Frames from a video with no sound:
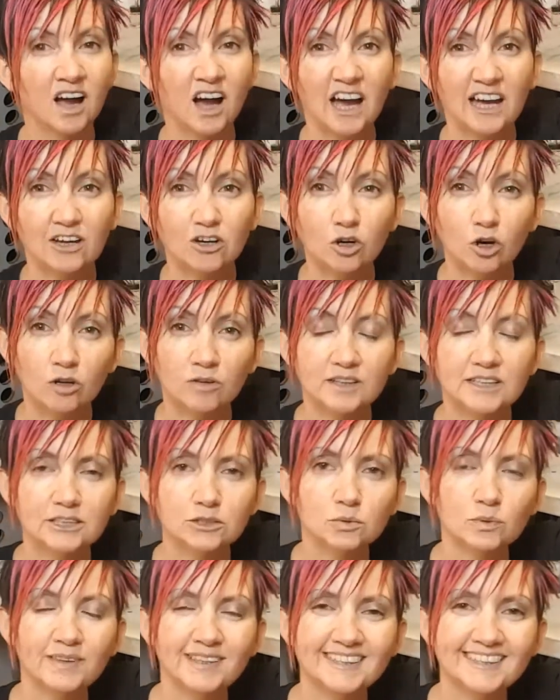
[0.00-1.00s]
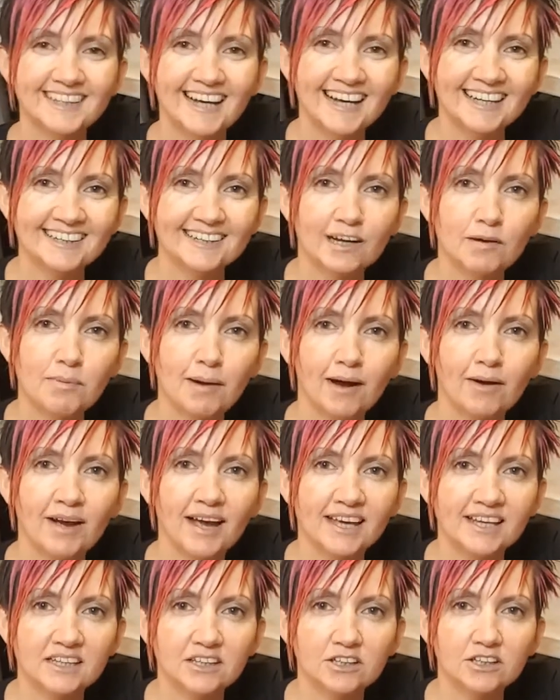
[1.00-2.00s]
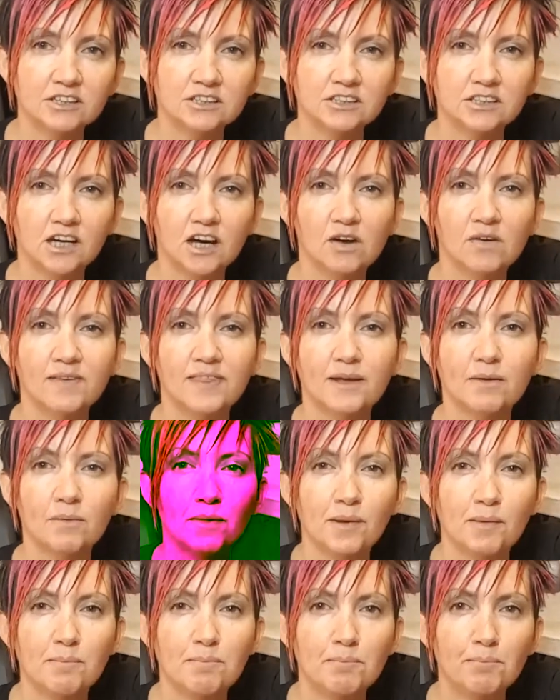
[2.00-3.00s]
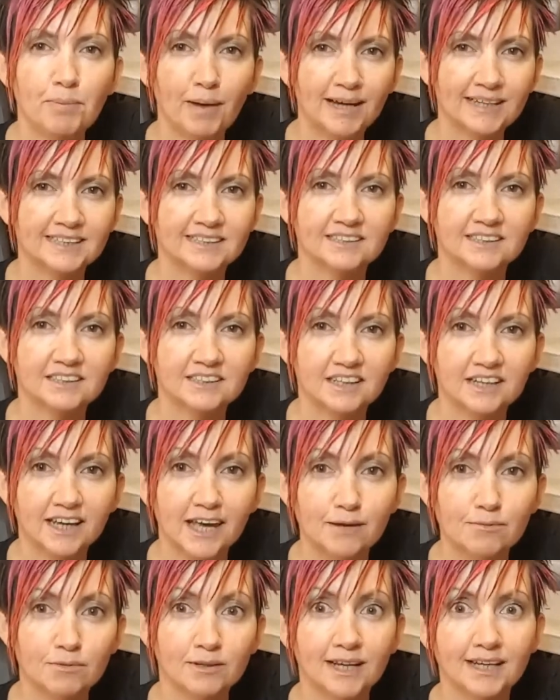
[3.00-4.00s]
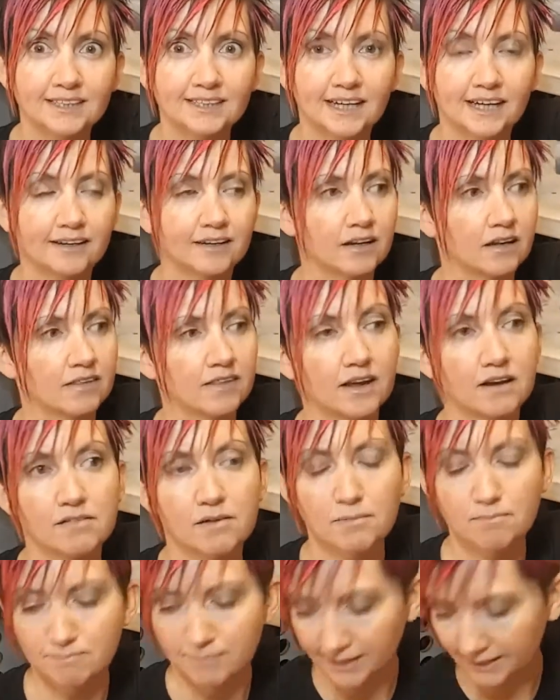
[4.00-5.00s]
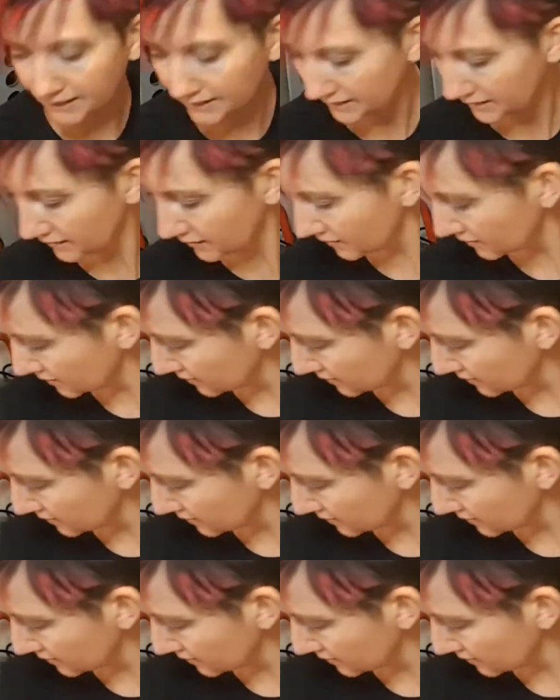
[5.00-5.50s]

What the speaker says: I got these with a tent about 8 years ago and they were the best thing that came with that tent. They're amazing.